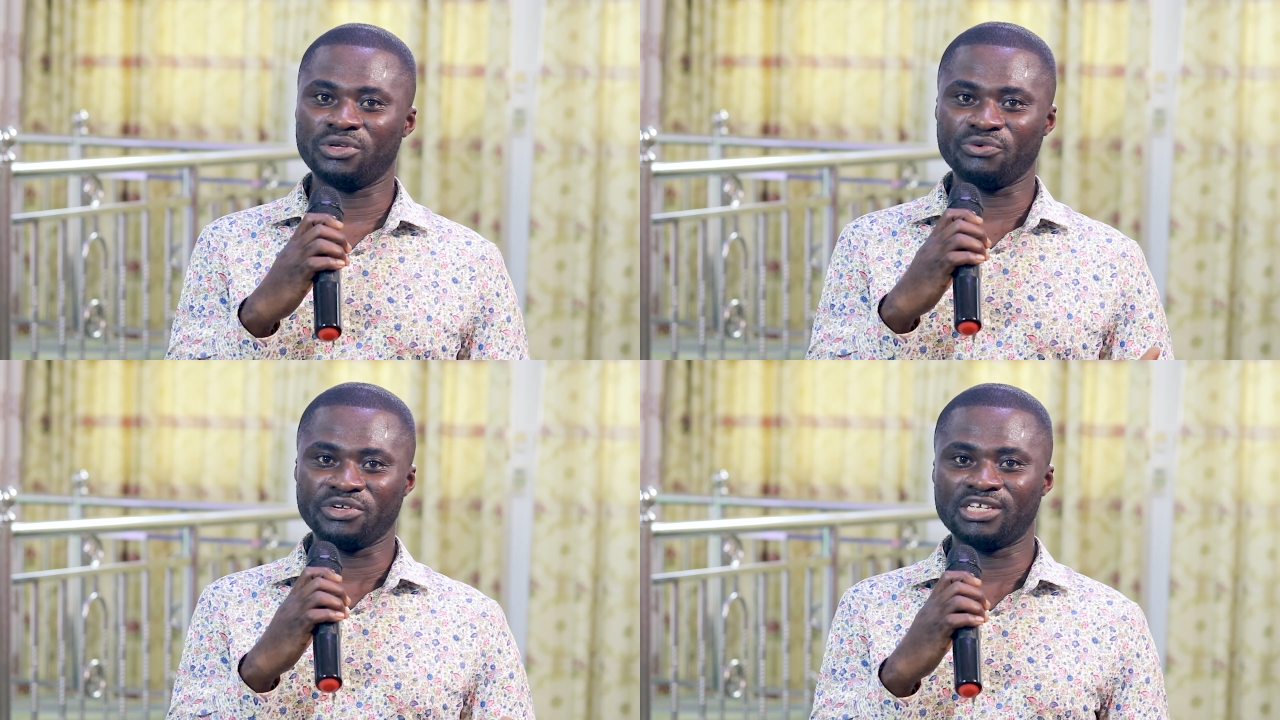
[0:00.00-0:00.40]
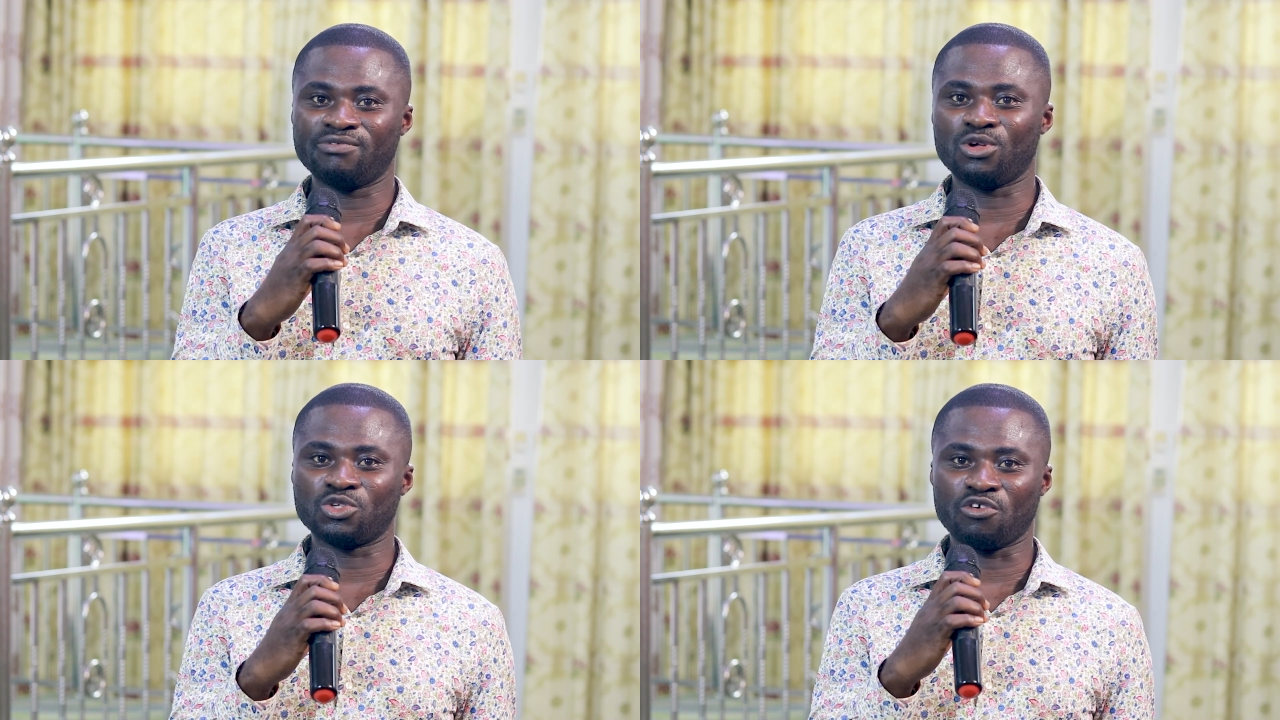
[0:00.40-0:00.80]
We
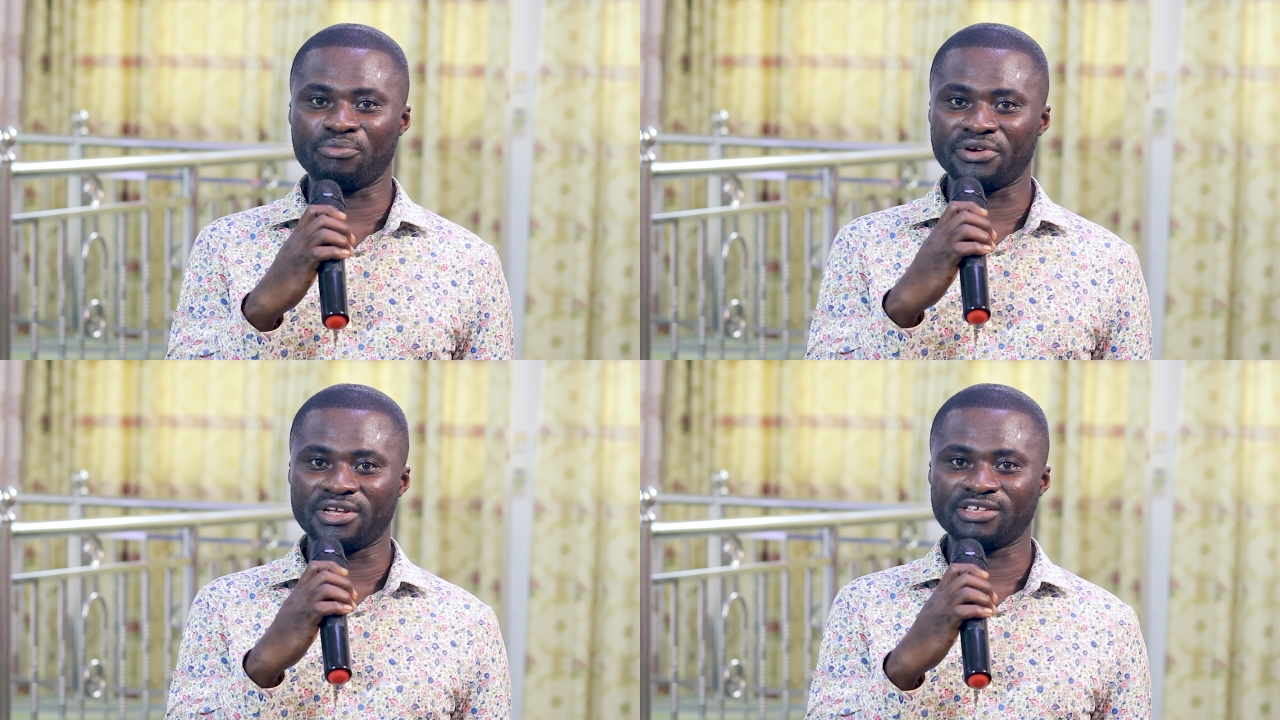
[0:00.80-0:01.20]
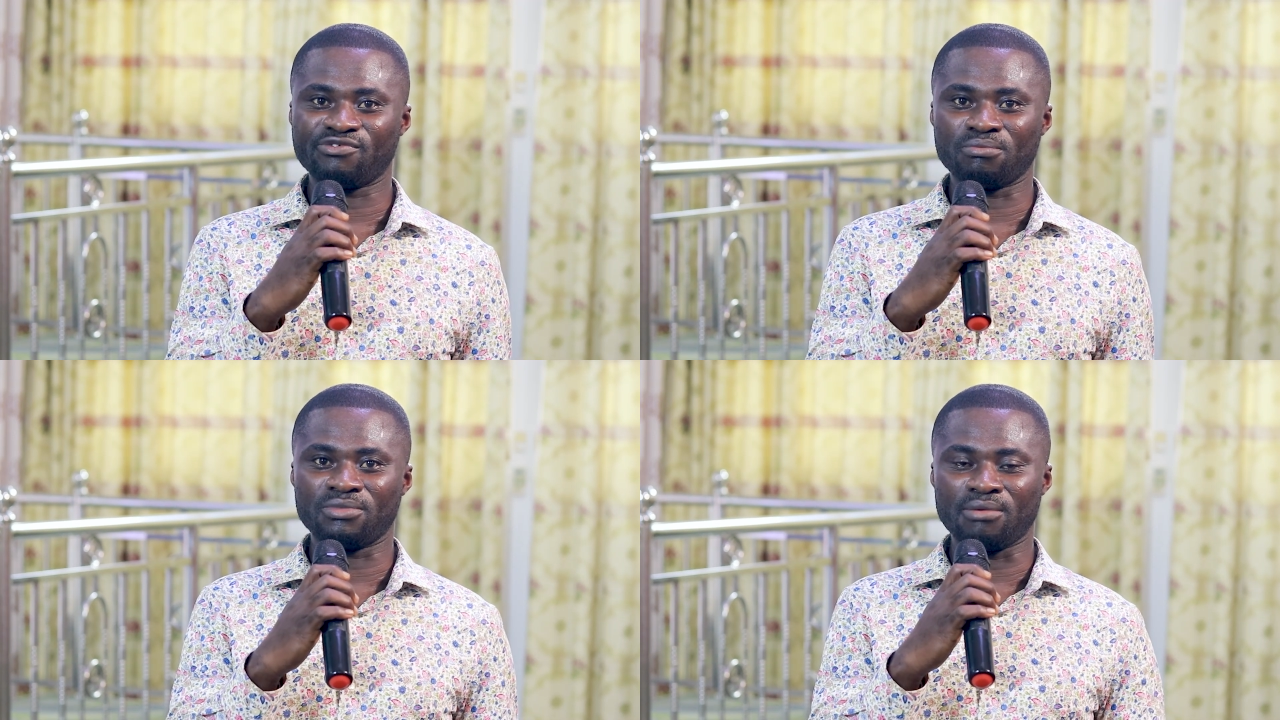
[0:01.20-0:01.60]
received a lot of prayers
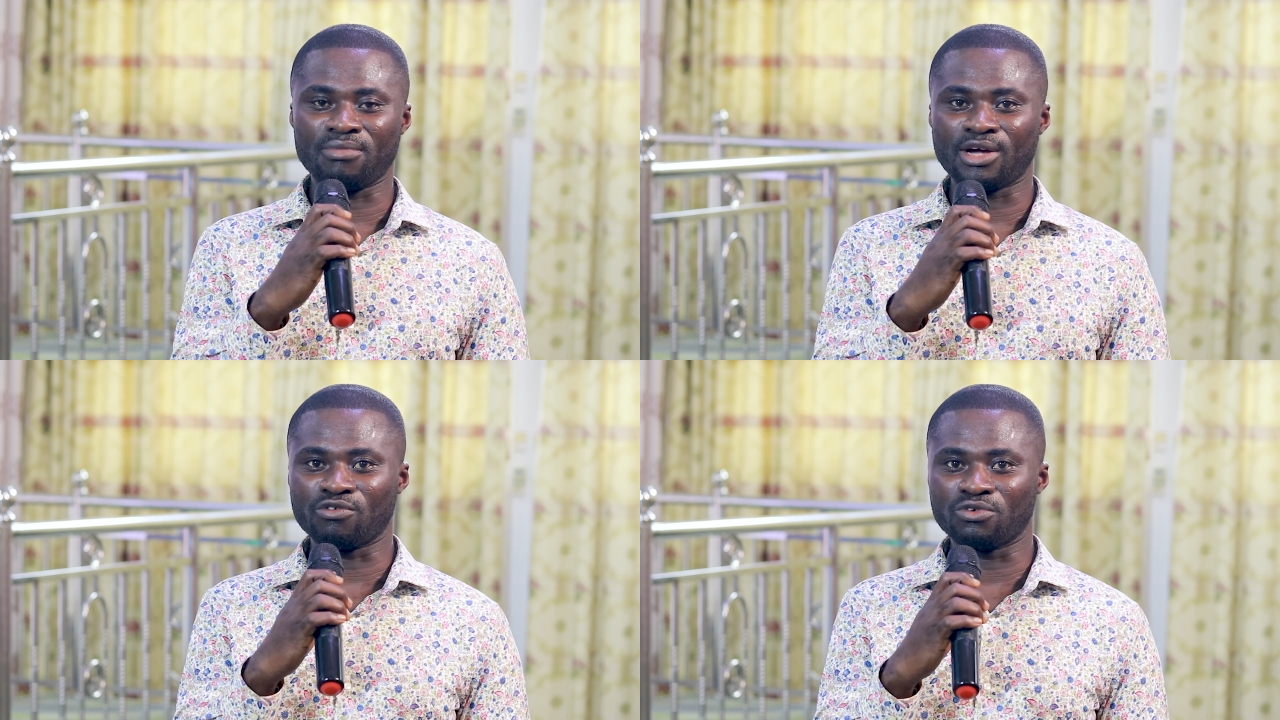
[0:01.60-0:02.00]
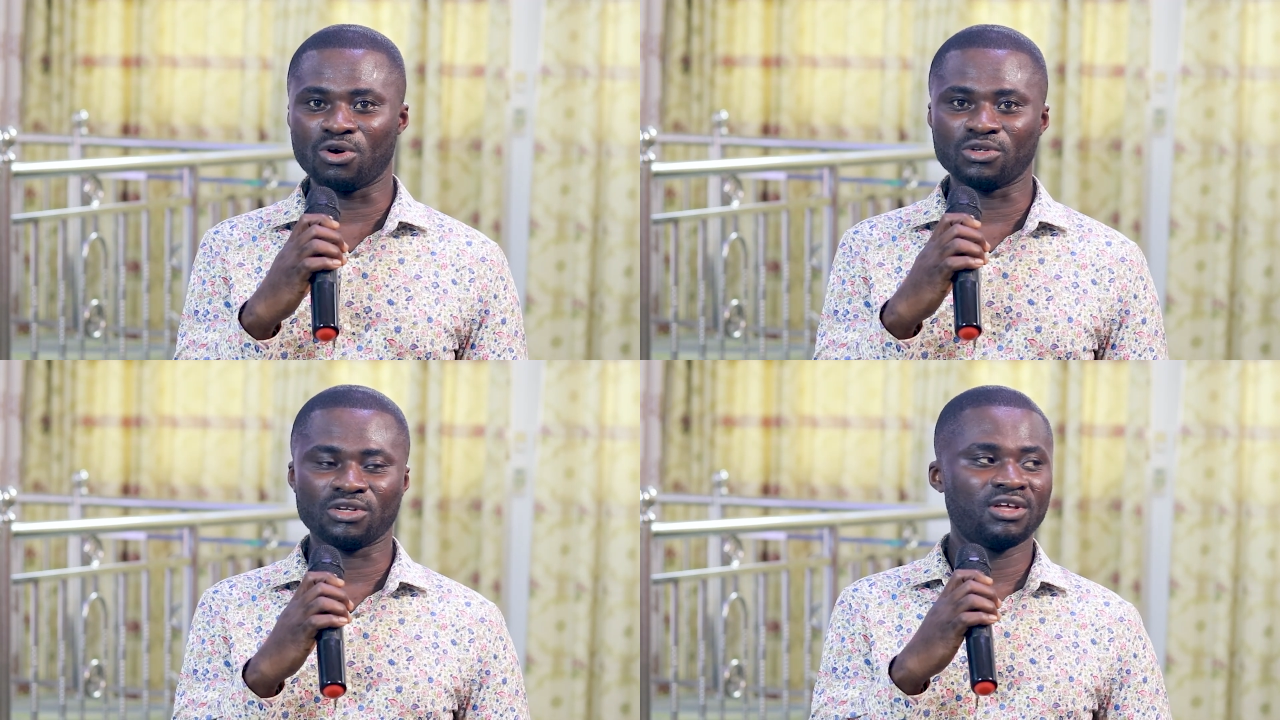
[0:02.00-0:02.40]
from the man of God.